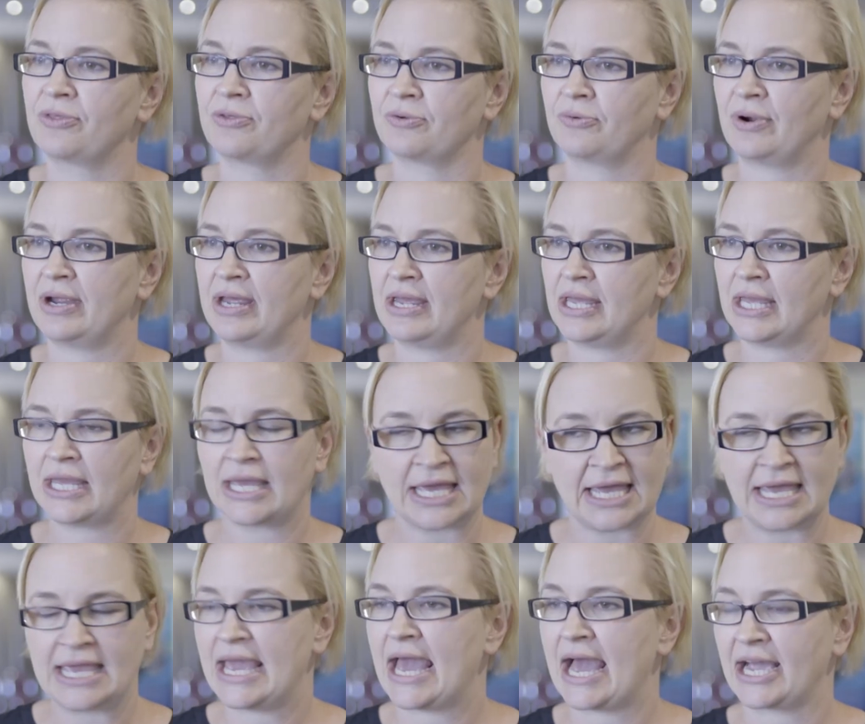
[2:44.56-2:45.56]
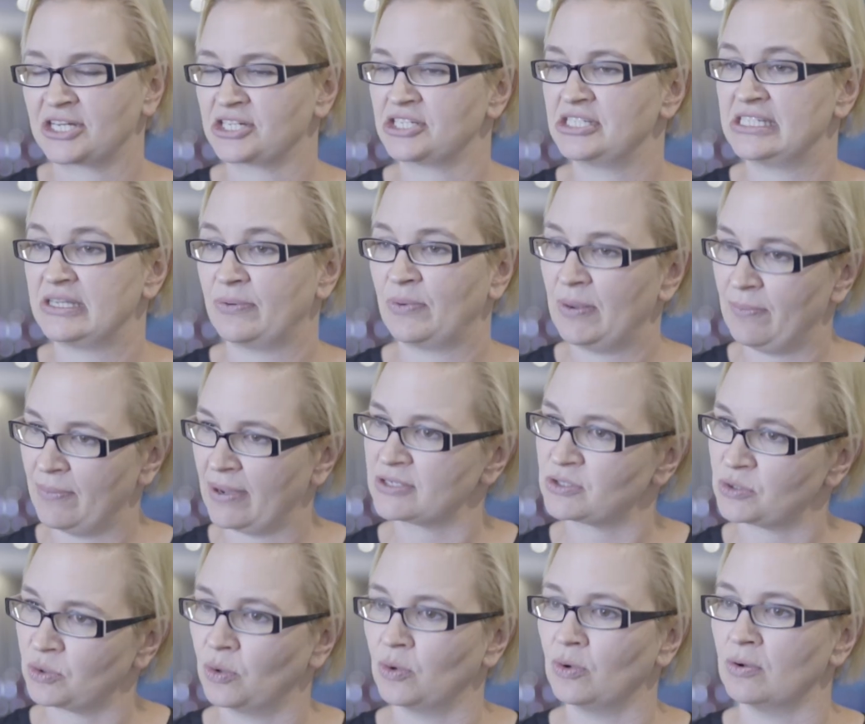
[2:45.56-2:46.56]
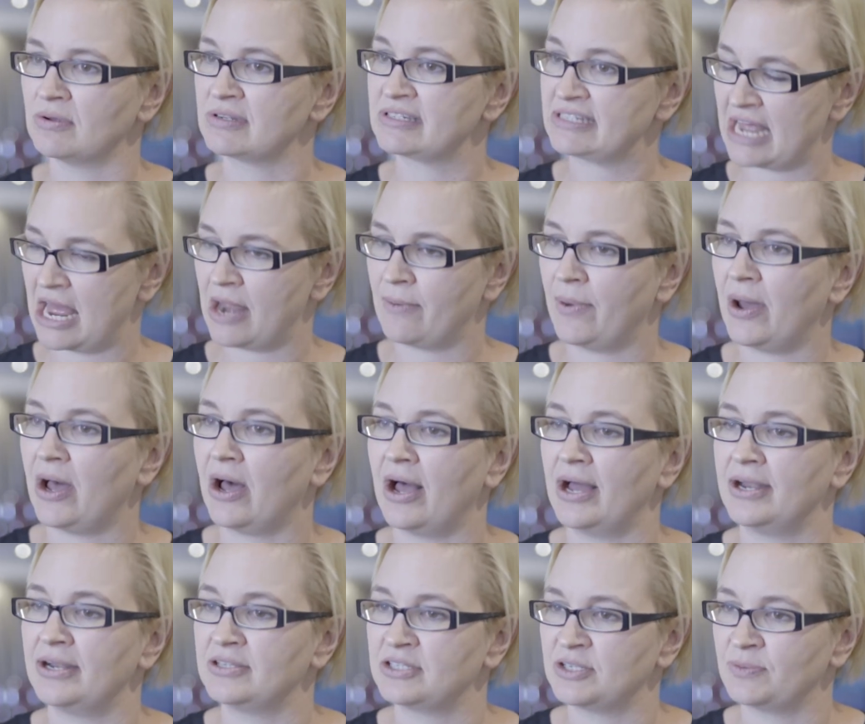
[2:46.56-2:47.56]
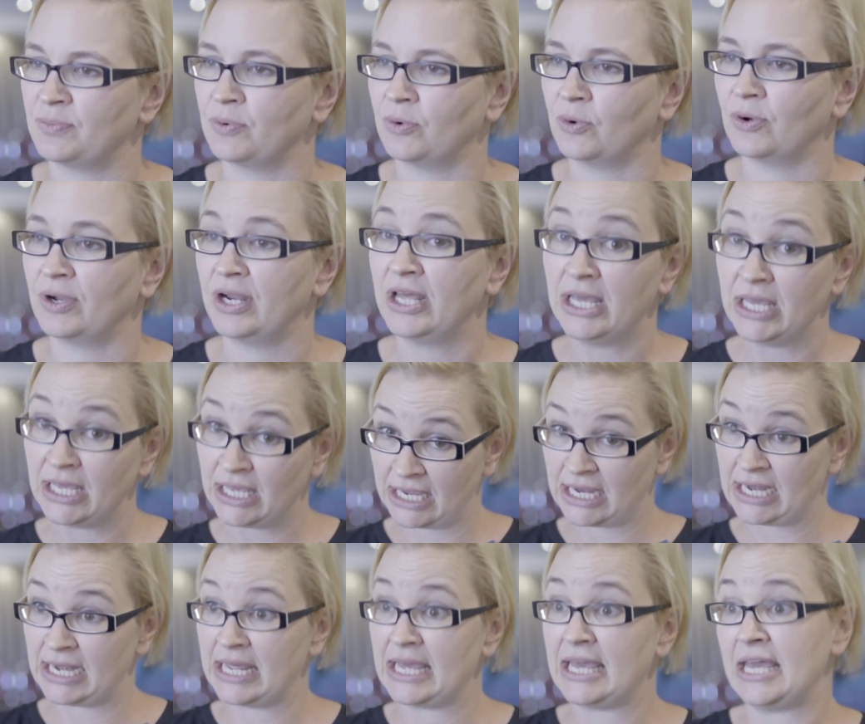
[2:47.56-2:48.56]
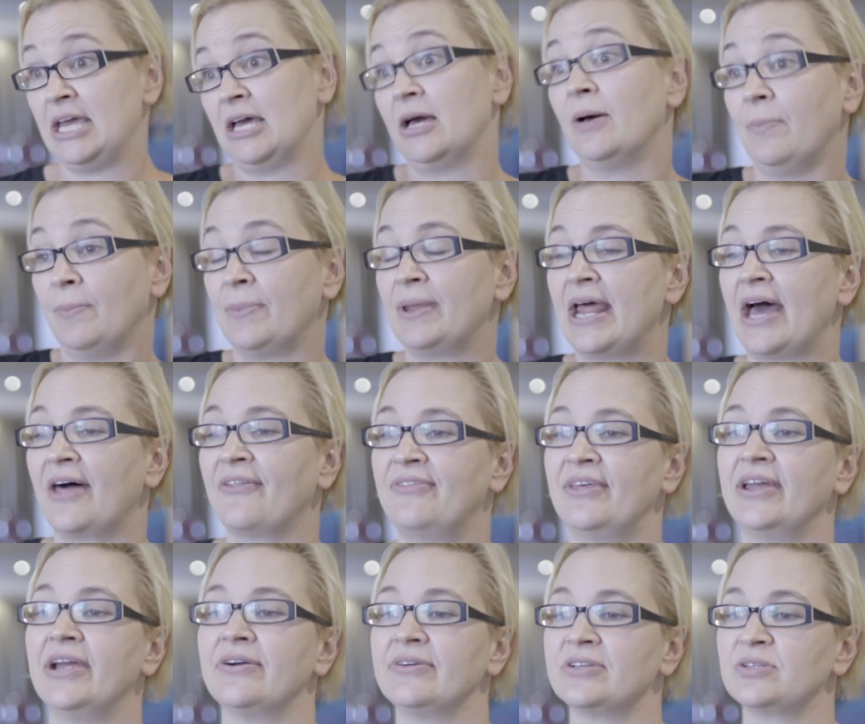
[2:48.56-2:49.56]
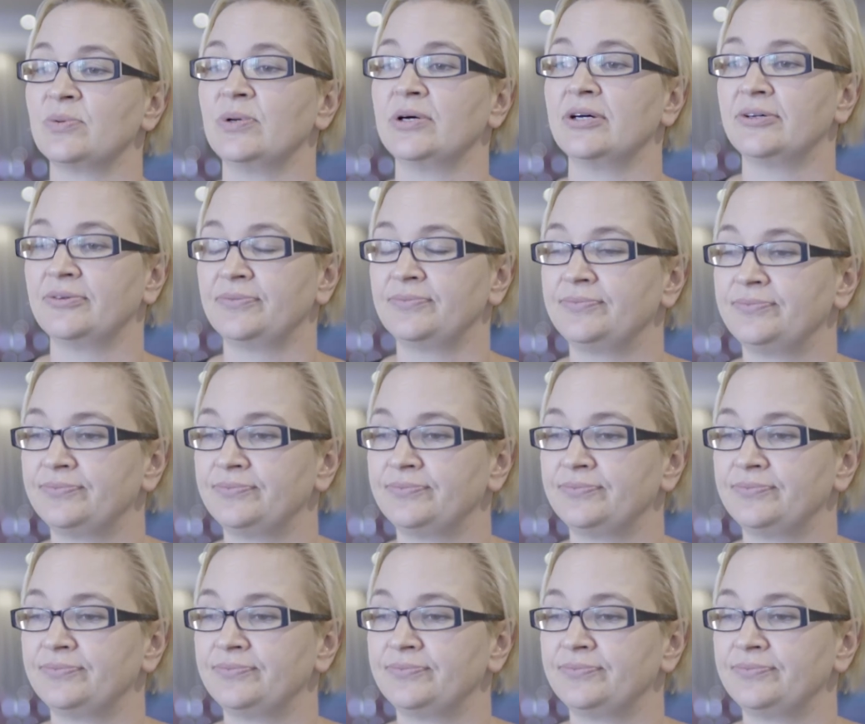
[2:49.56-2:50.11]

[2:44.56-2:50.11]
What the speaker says: three key actions that we must all stand behind and support in here, but out there as well.